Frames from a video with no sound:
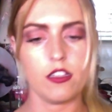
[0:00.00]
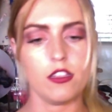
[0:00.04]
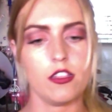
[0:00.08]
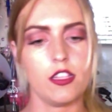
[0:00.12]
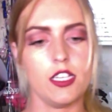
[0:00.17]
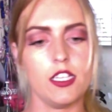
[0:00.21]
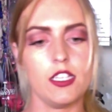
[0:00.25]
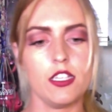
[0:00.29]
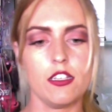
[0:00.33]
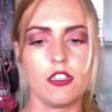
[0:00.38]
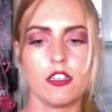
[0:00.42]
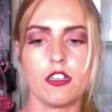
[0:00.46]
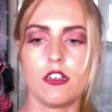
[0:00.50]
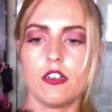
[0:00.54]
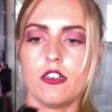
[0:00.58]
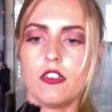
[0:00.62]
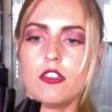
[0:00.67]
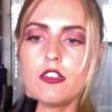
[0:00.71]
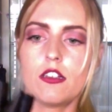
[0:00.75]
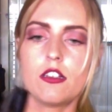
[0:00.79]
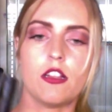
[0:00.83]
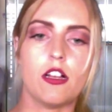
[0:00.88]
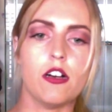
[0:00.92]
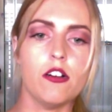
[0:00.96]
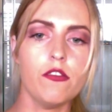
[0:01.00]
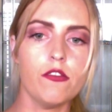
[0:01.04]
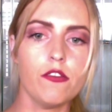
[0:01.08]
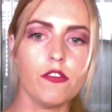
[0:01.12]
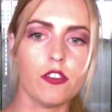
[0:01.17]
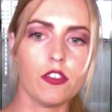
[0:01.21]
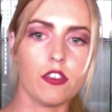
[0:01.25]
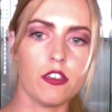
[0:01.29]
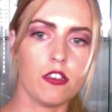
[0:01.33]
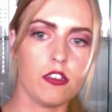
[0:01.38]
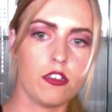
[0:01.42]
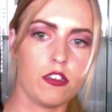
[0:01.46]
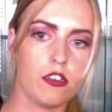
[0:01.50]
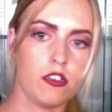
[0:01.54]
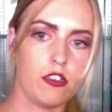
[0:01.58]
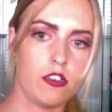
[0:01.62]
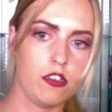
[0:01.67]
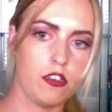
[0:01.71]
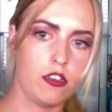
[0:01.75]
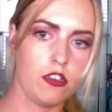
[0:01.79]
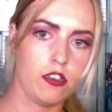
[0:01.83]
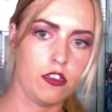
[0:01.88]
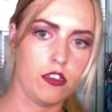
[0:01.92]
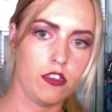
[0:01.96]
These are the gloves.
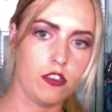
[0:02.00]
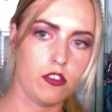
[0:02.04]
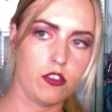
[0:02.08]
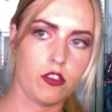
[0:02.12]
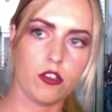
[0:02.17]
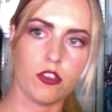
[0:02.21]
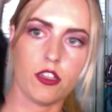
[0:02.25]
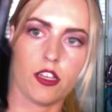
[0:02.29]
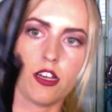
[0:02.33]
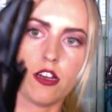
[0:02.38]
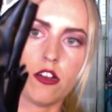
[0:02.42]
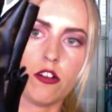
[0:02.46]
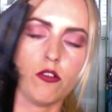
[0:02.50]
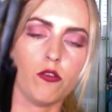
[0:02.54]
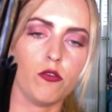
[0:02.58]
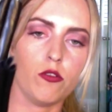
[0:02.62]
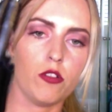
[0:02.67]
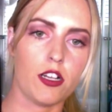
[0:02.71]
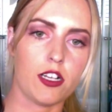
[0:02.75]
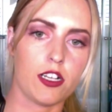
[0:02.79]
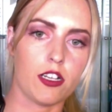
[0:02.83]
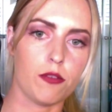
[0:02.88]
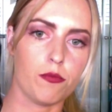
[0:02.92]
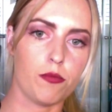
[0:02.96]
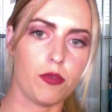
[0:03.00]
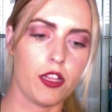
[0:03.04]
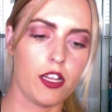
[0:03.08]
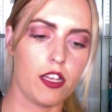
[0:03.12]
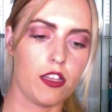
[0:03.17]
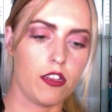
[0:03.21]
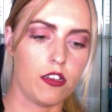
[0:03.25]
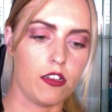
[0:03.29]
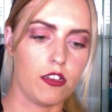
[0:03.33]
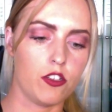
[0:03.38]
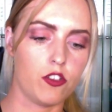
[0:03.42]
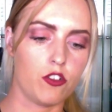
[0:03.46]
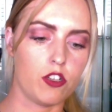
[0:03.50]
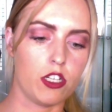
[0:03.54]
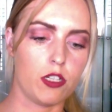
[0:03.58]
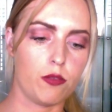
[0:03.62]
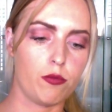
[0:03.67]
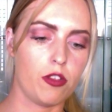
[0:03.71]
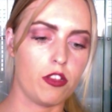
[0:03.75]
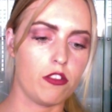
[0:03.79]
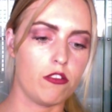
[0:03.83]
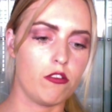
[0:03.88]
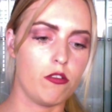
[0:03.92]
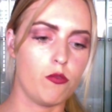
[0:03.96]
So they're all like a stretch
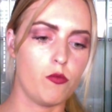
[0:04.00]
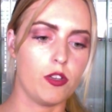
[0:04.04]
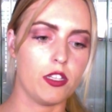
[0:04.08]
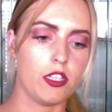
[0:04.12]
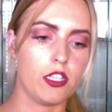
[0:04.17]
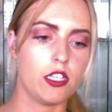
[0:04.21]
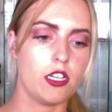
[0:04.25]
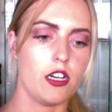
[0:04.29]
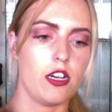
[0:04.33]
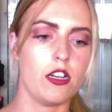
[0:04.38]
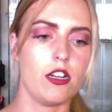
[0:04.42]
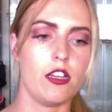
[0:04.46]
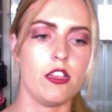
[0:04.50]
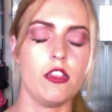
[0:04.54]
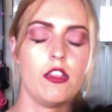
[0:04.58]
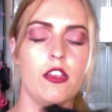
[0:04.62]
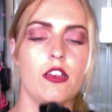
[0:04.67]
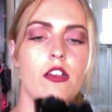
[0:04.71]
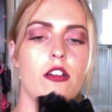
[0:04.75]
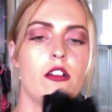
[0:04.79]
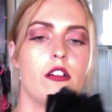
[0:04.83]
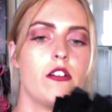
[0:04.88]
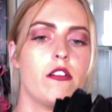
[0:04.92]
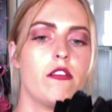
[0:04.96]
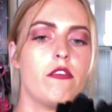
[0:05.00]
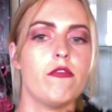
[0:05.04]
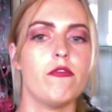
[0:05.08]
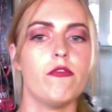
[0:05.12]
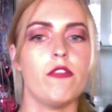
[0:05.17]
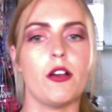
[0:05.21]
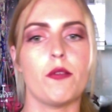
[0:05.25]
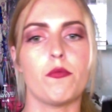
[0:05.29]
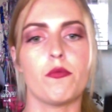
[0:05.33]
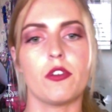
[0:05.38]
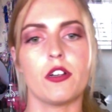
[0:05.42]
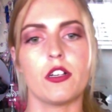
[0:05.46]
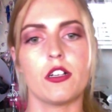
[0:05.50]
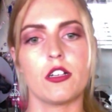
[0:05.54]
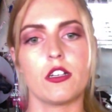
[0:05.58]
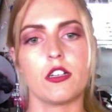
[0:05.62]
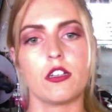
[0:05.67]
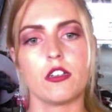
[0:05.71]
pleather on one side, and they are fabric